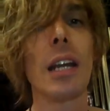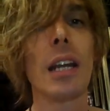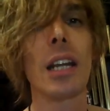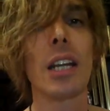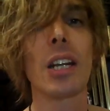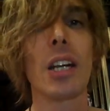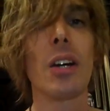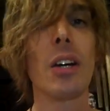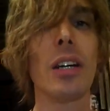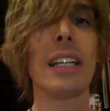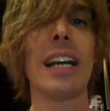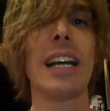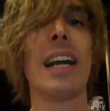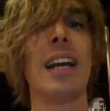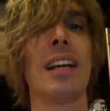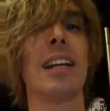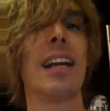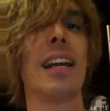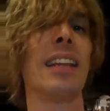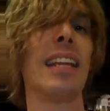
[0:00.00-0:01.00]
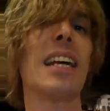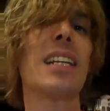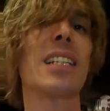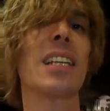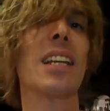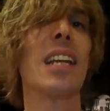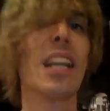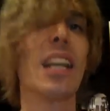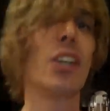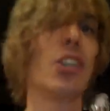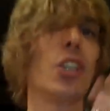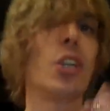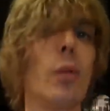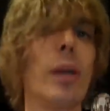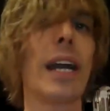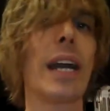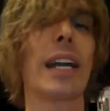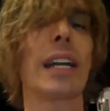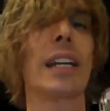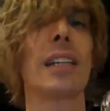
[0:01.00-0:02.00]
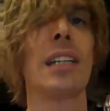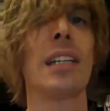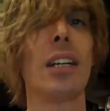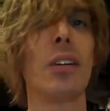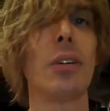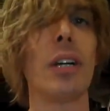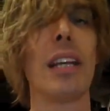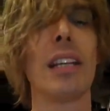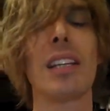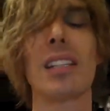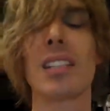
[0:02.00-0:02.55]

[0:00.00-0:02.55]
You know, and that's an issue we got to deal with.